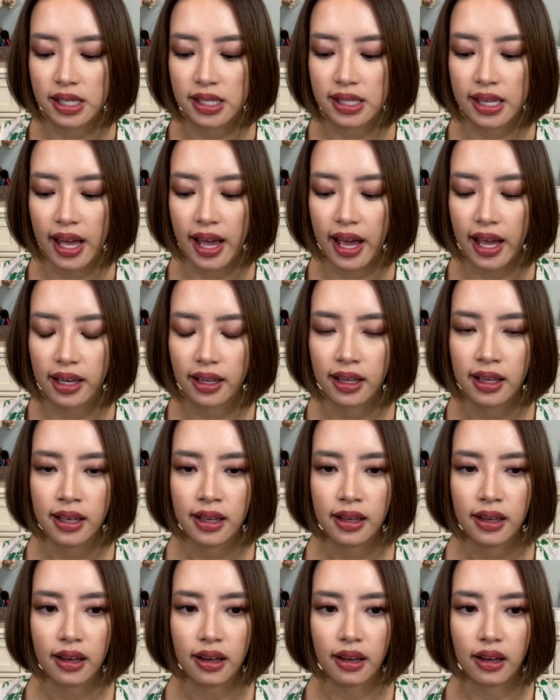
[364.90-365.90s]
is that
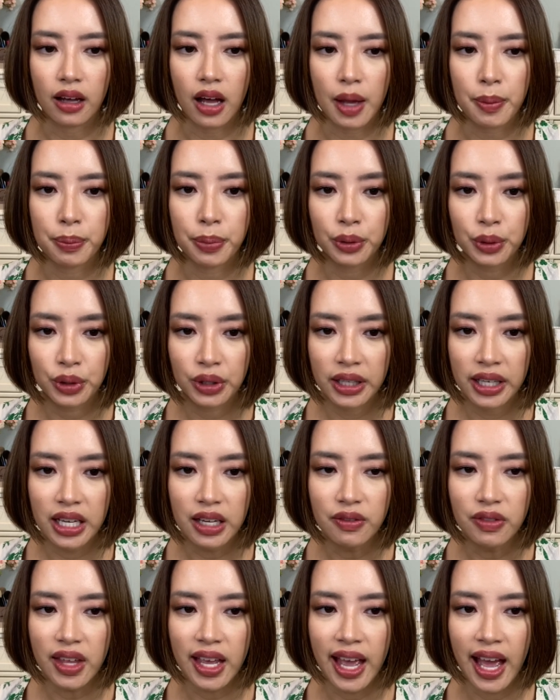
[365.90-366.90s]
uh, I
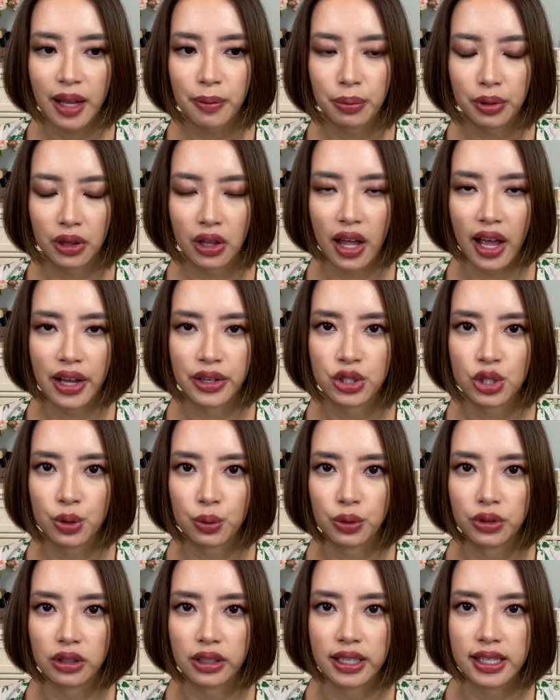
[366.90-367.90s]
believe they had planned to
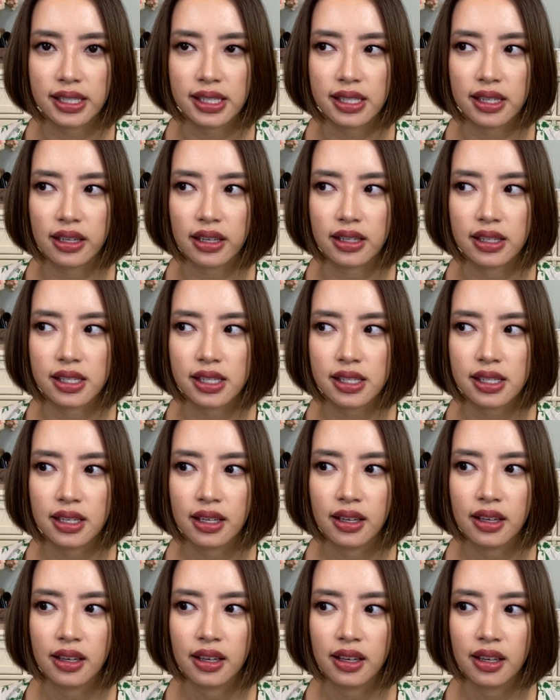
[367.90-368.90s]
release this
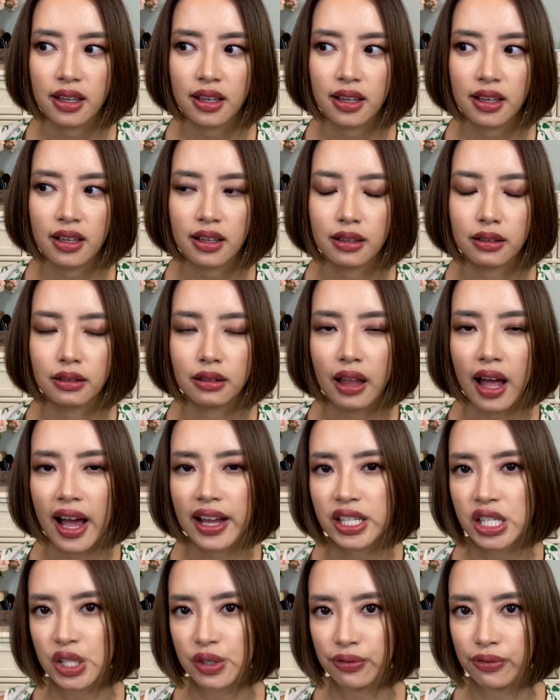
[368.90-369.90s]

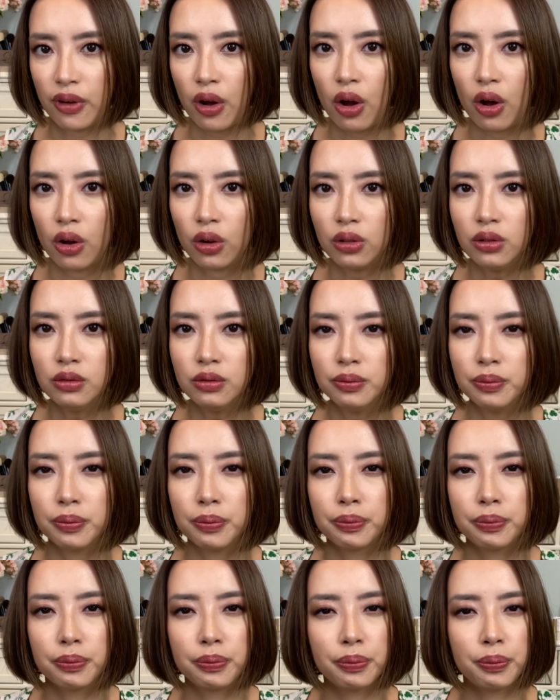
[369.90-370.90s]
last fall,
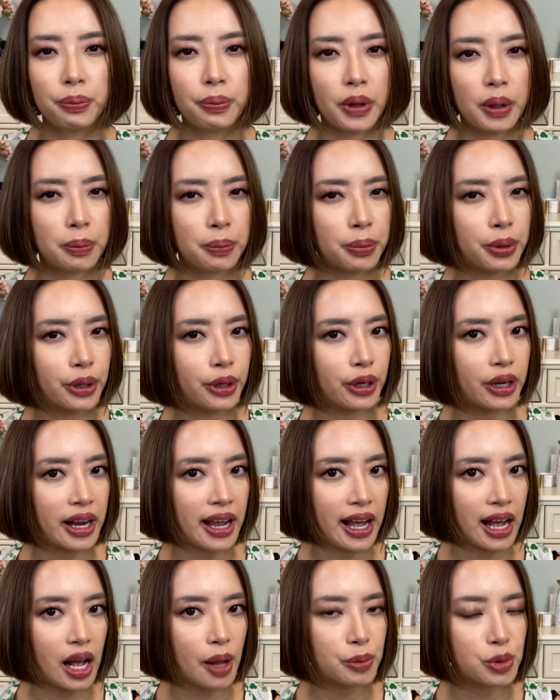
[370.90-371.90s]
but
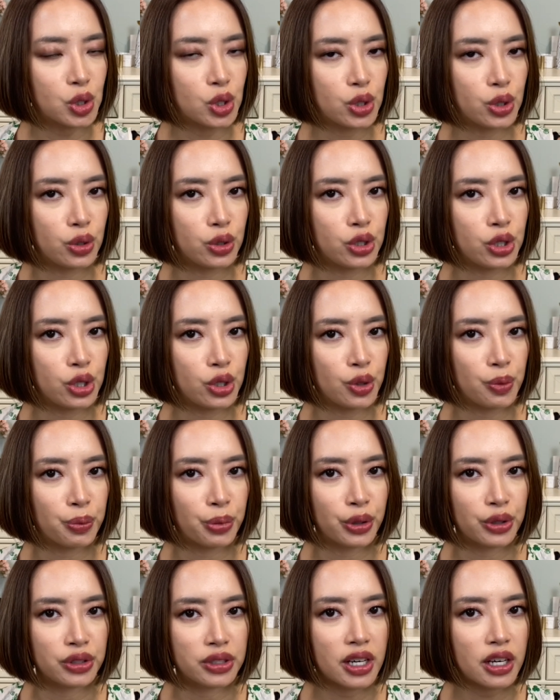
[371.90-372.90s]
perhaps due to
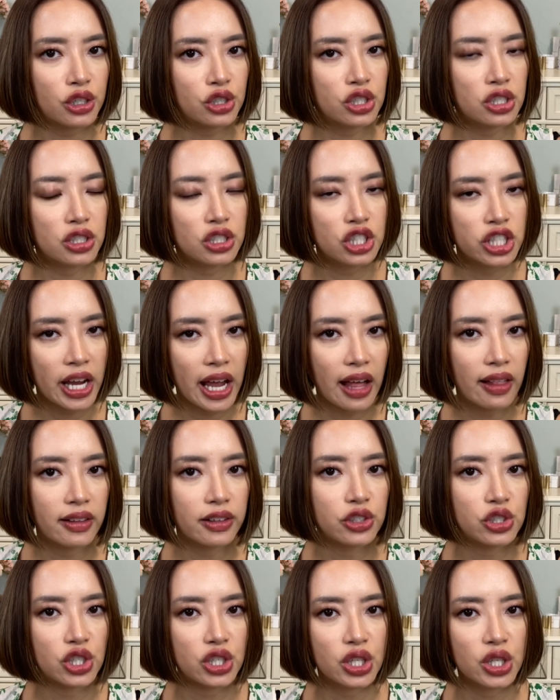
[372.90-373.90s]
production
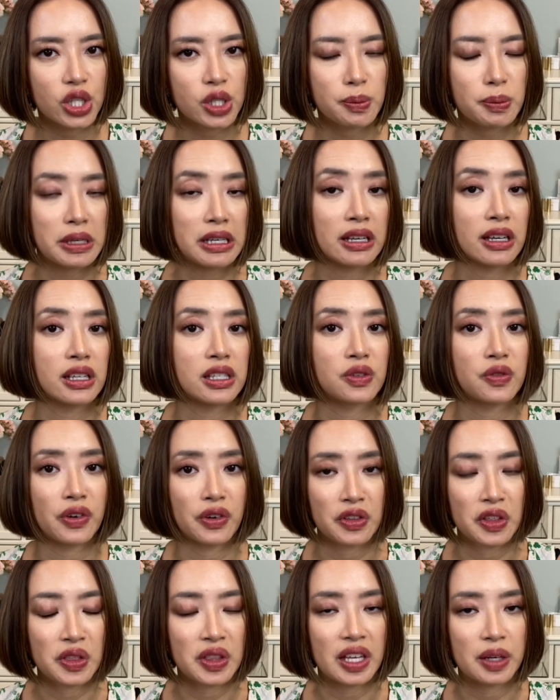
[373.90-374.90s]
challenges, because of
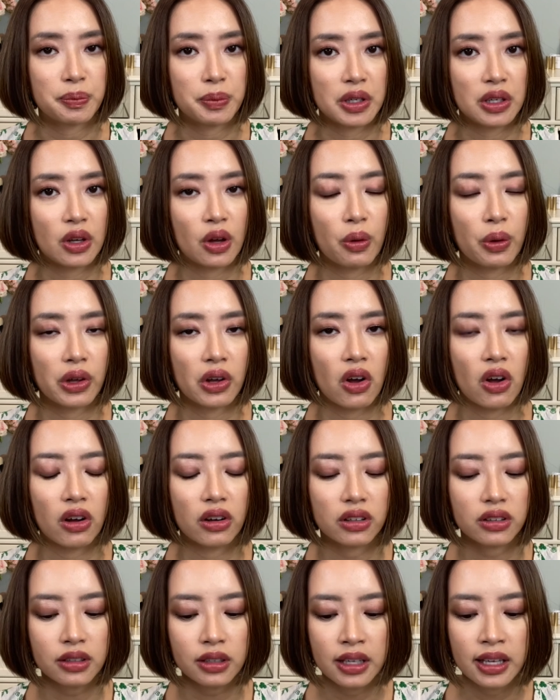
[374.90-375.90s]
everything that had been going
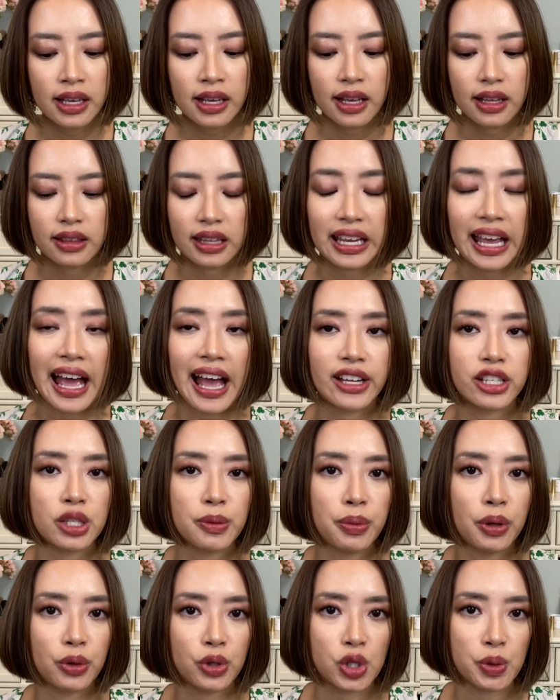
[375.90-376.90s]
on, they had to
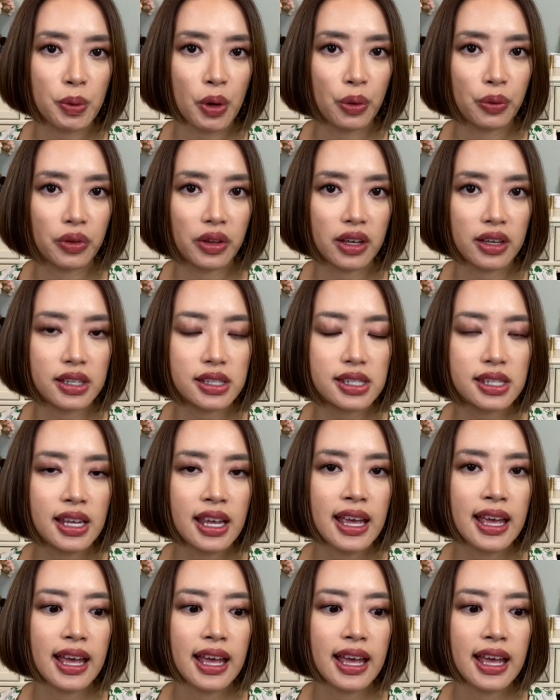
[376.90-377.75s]
postpone this.